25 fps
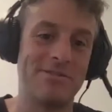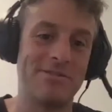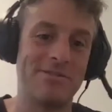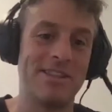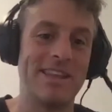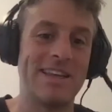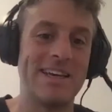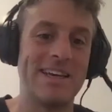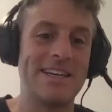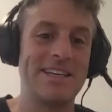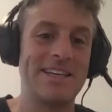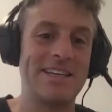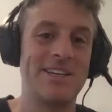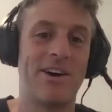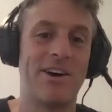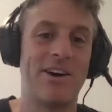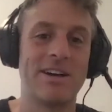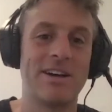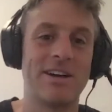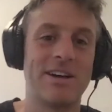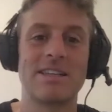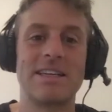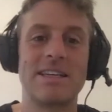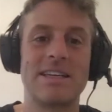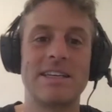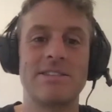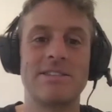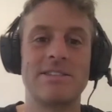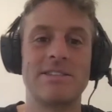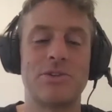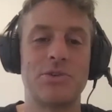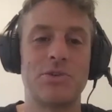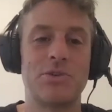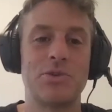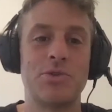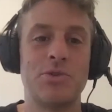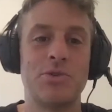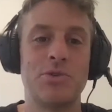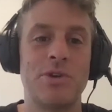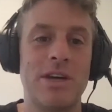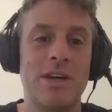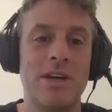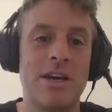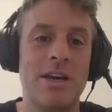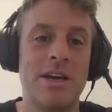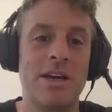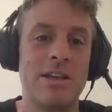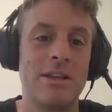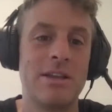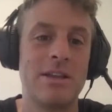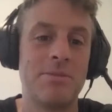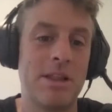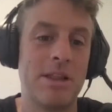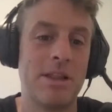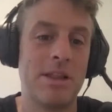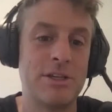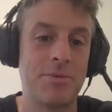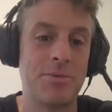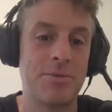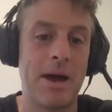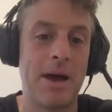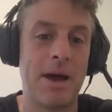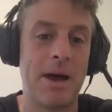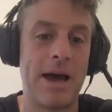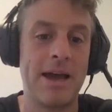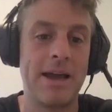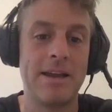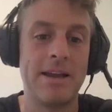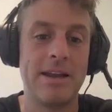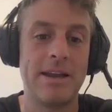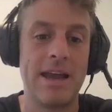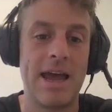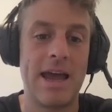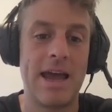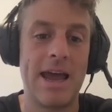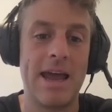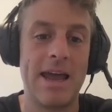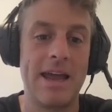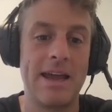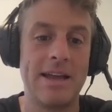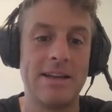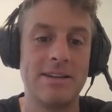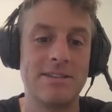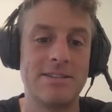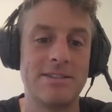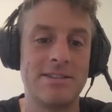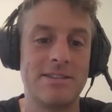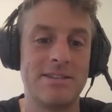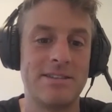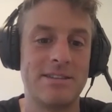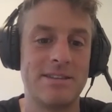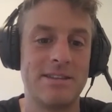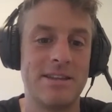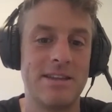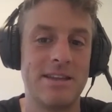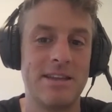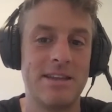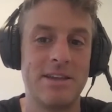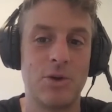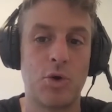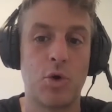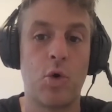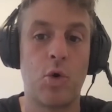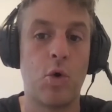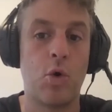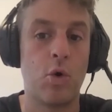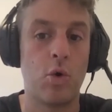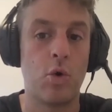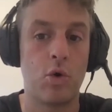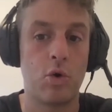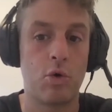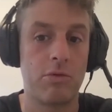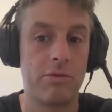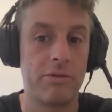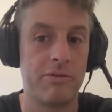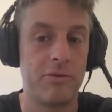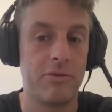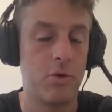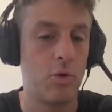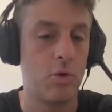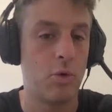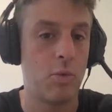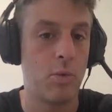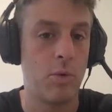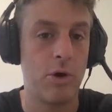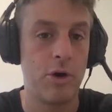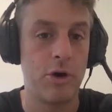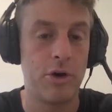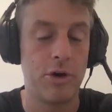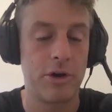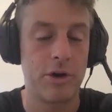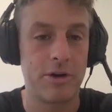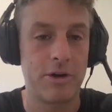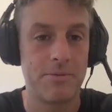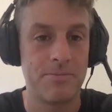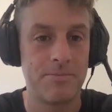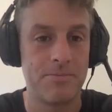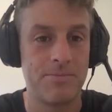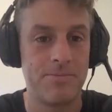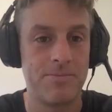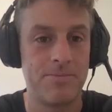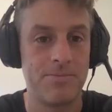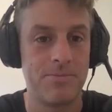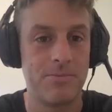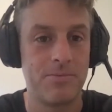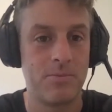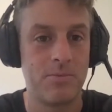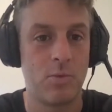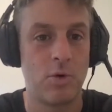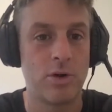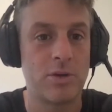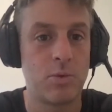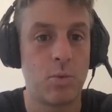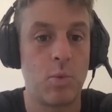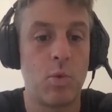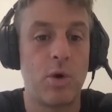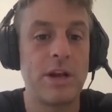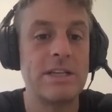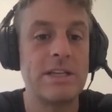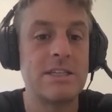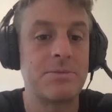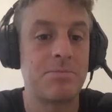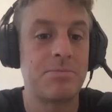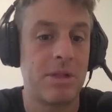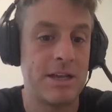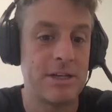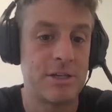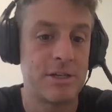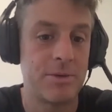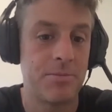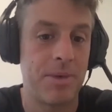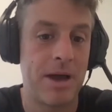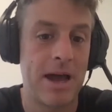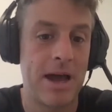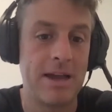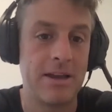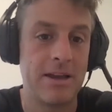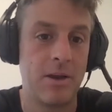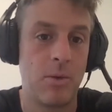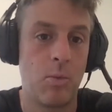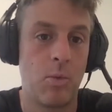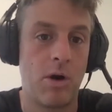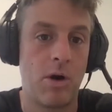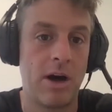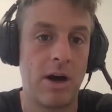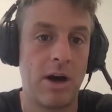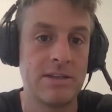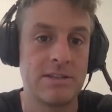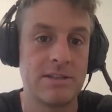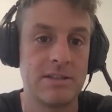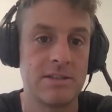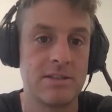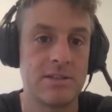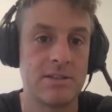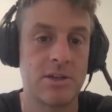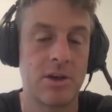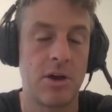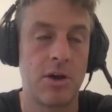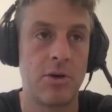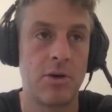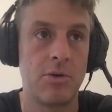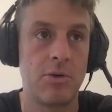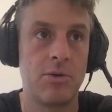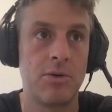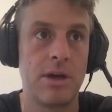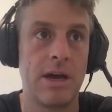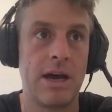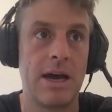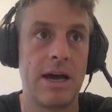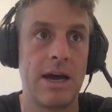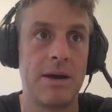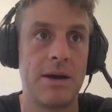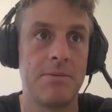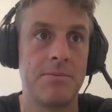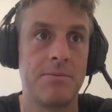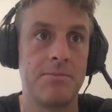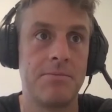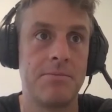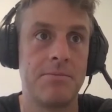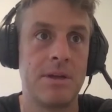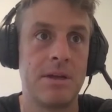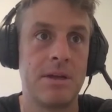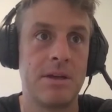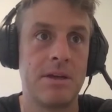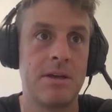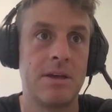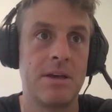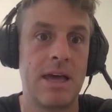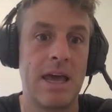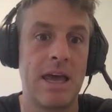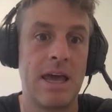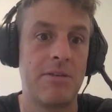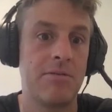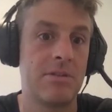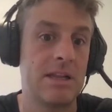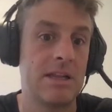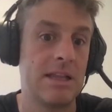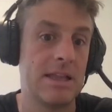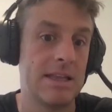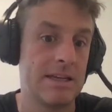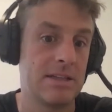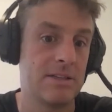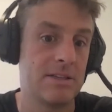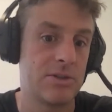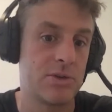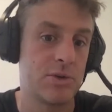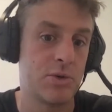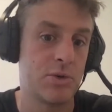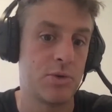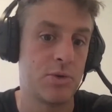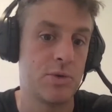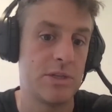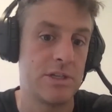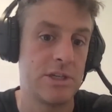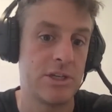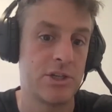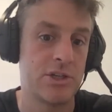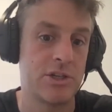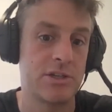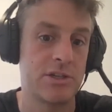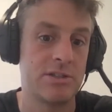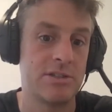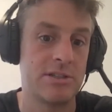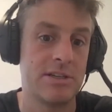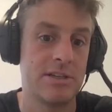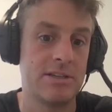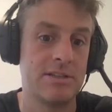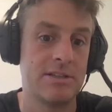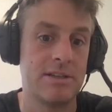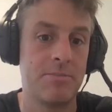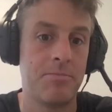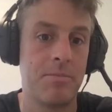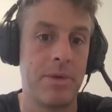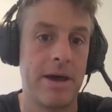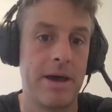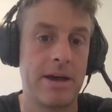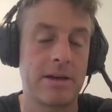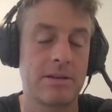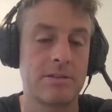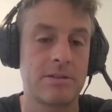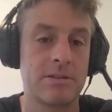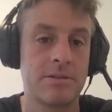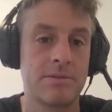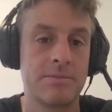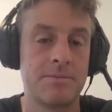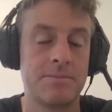lead nicely into the pleasure pain and the core of your work? What is pleasure pain, and why is it so heavily linked to addictions and its impact?